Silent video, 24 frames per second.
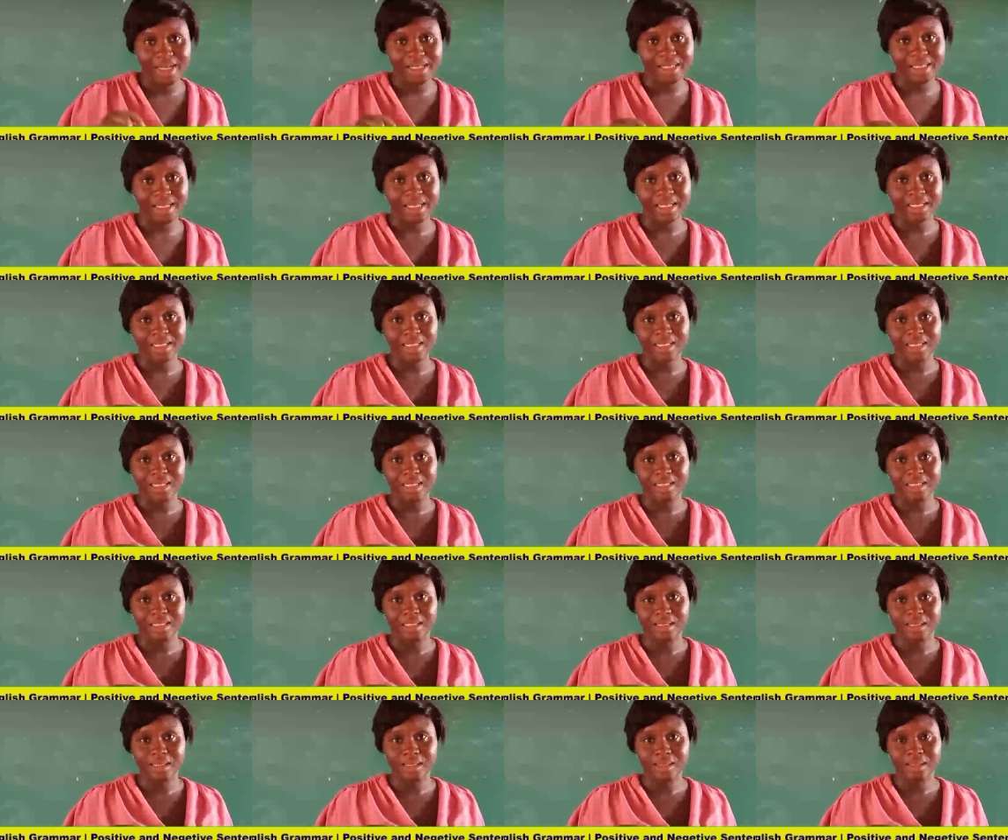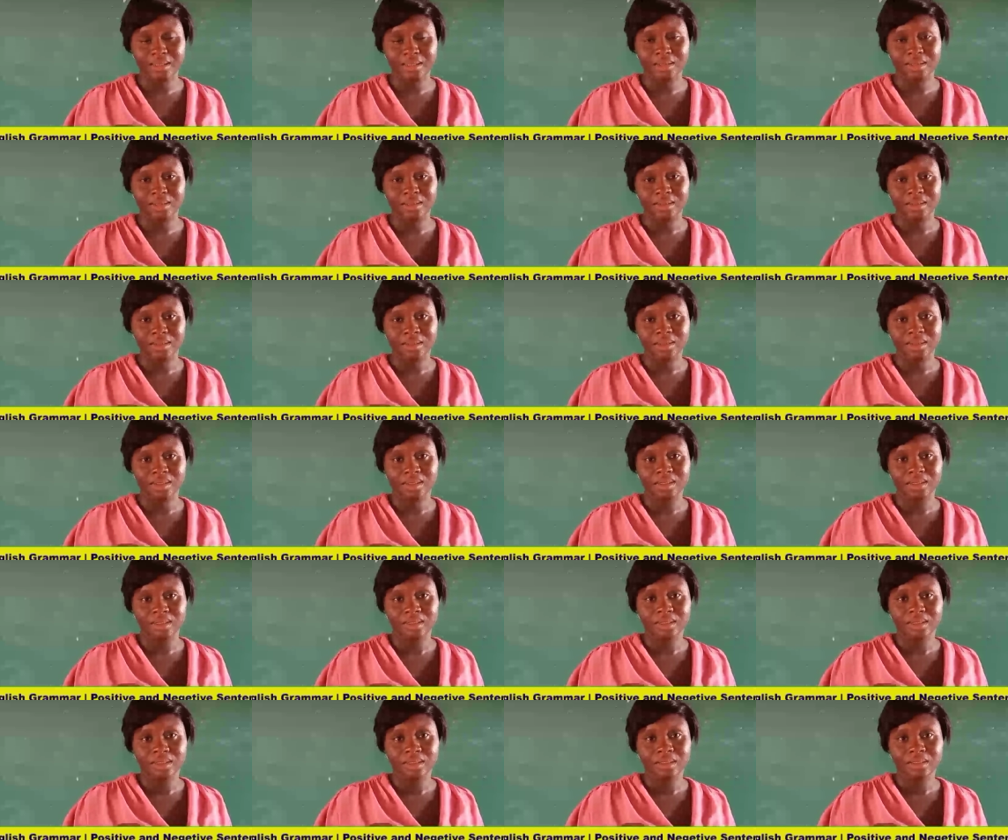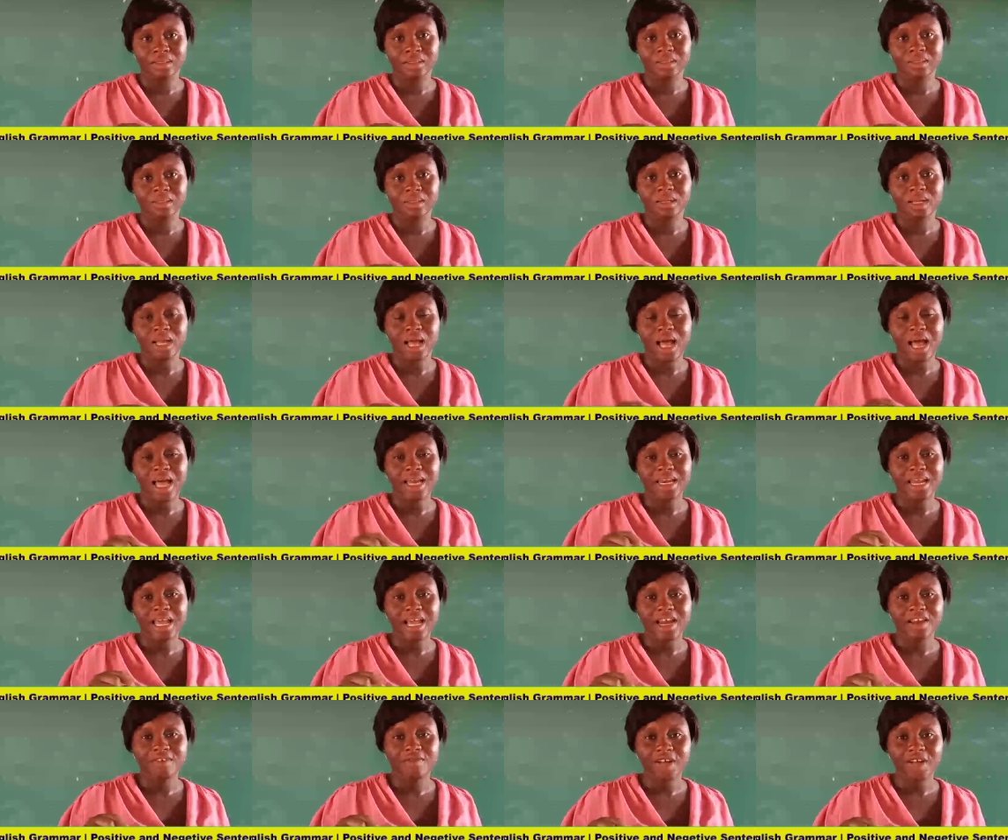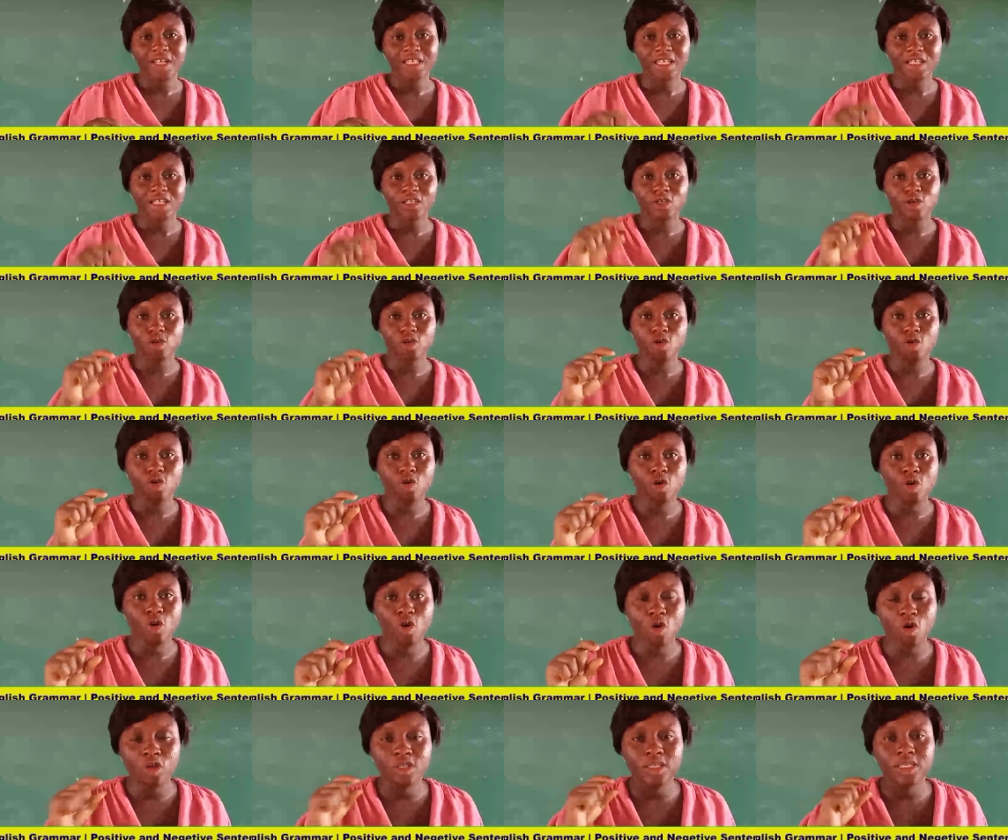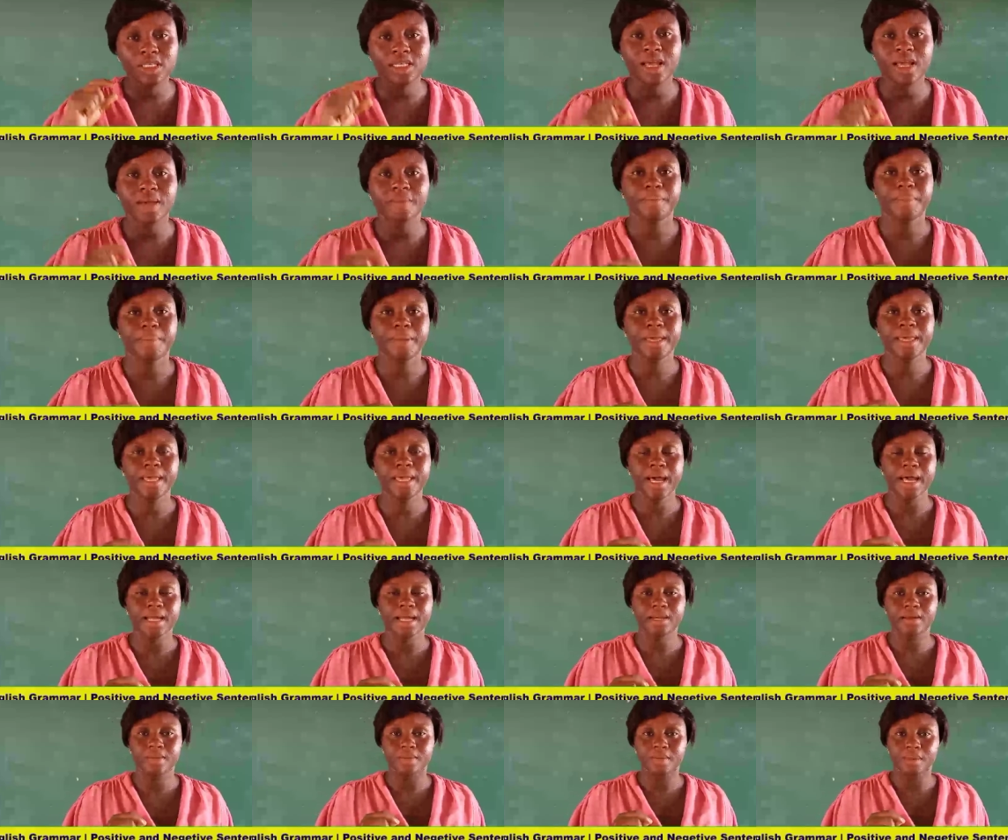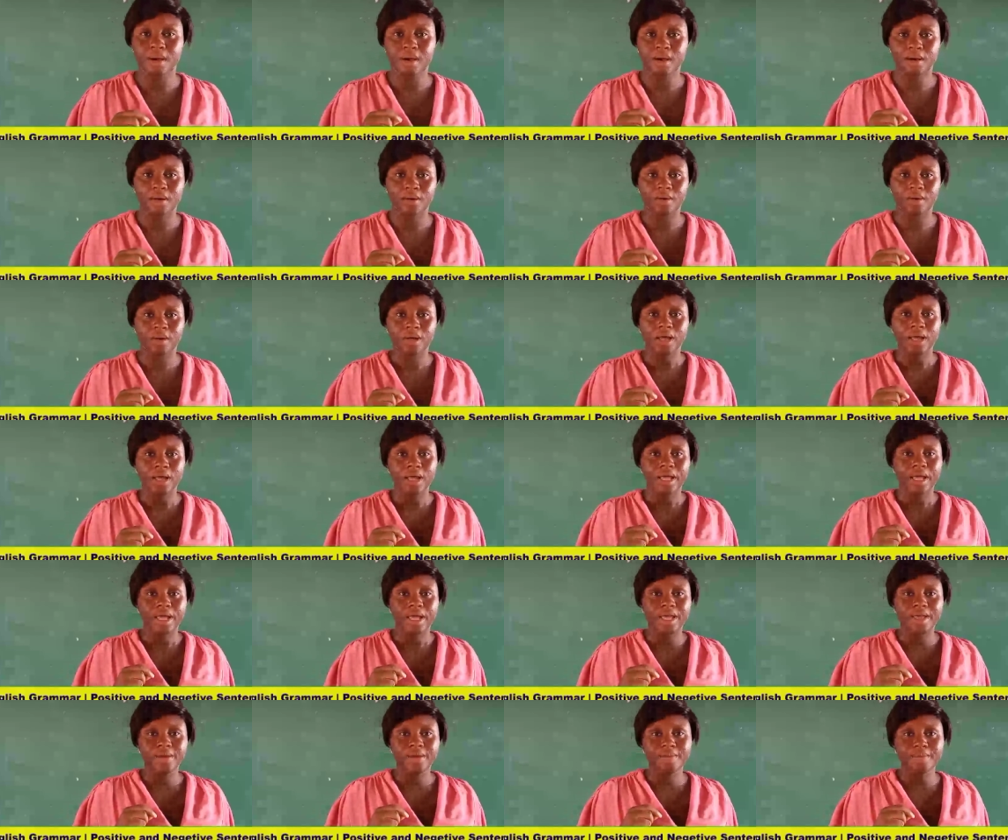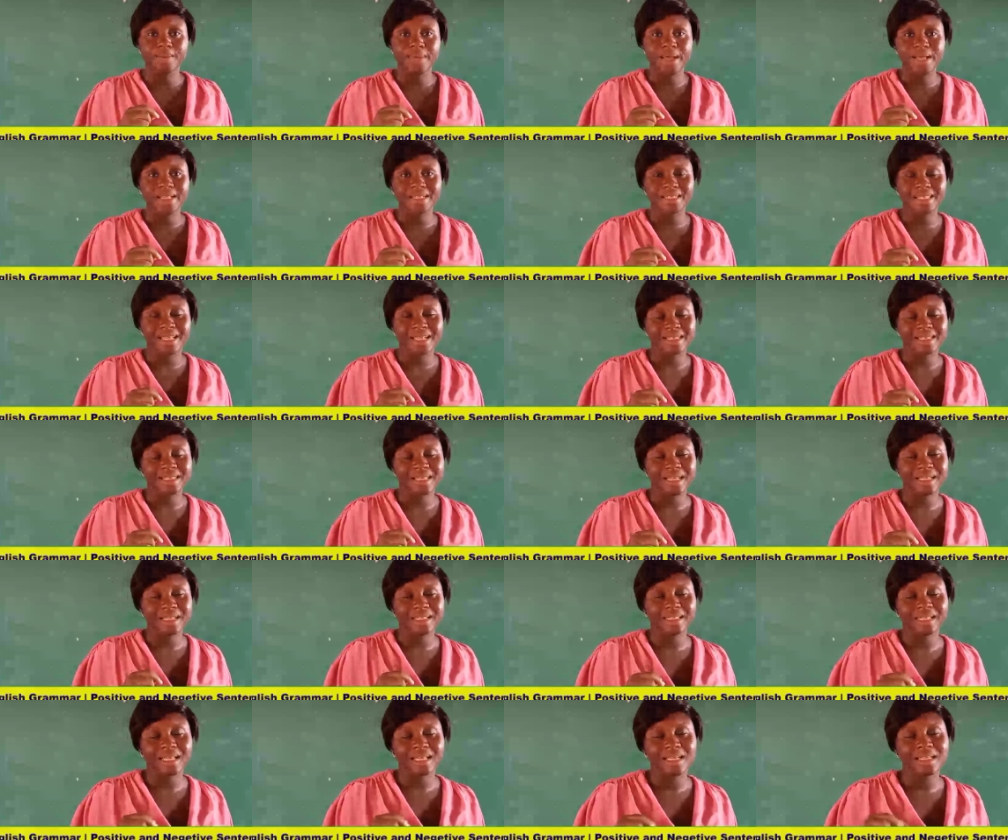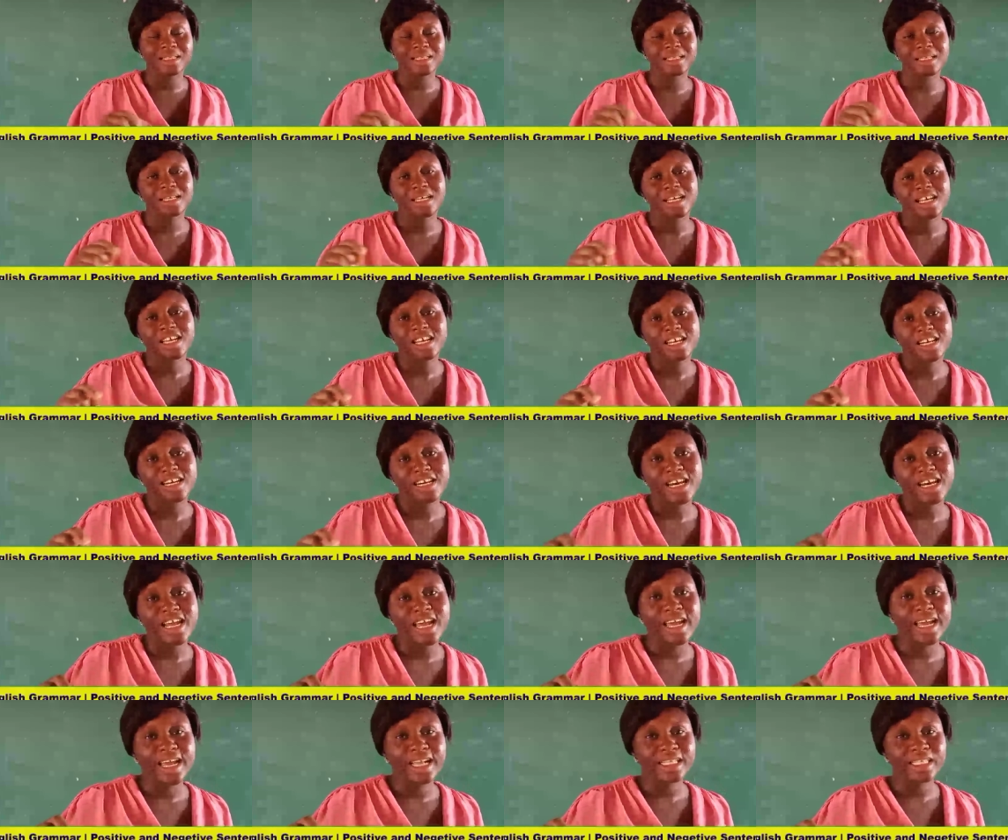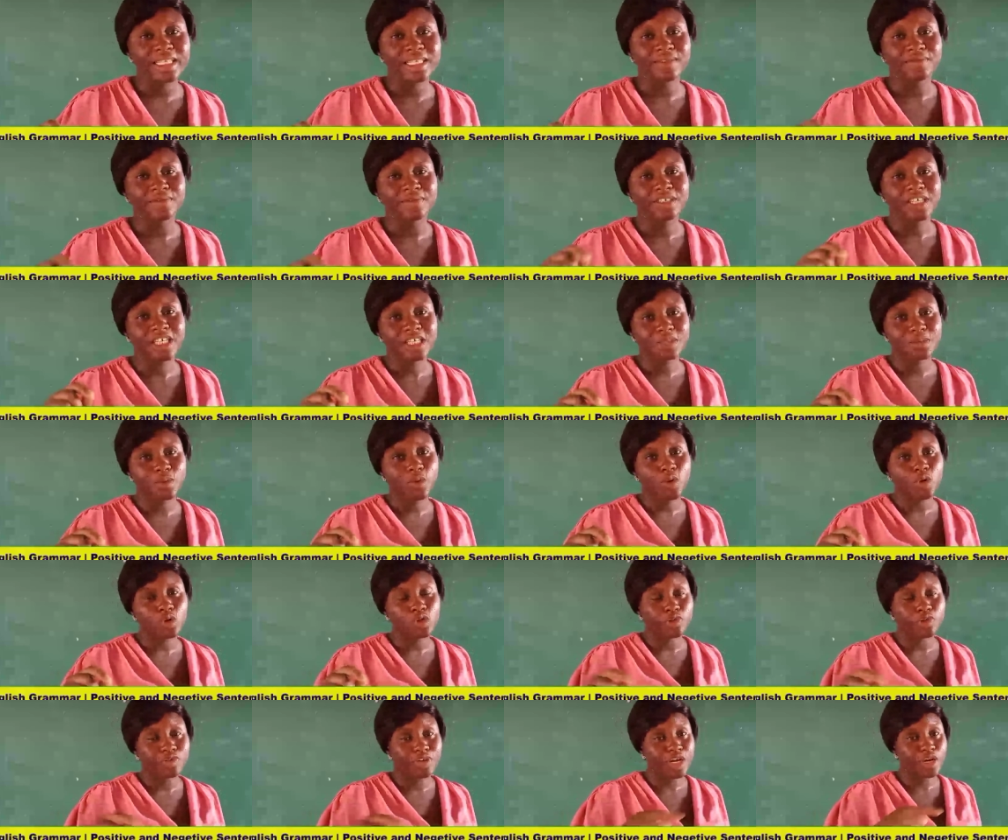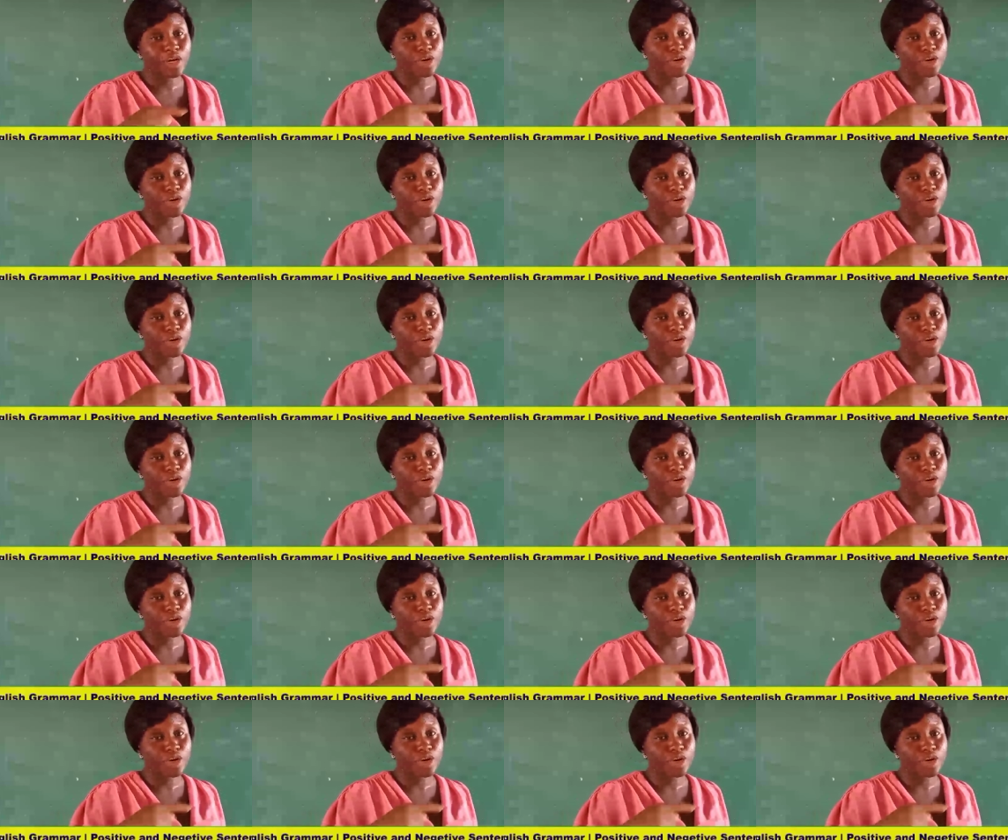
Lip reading: my sentence. An elephant is not a big animal. It makes the sentence negative just because of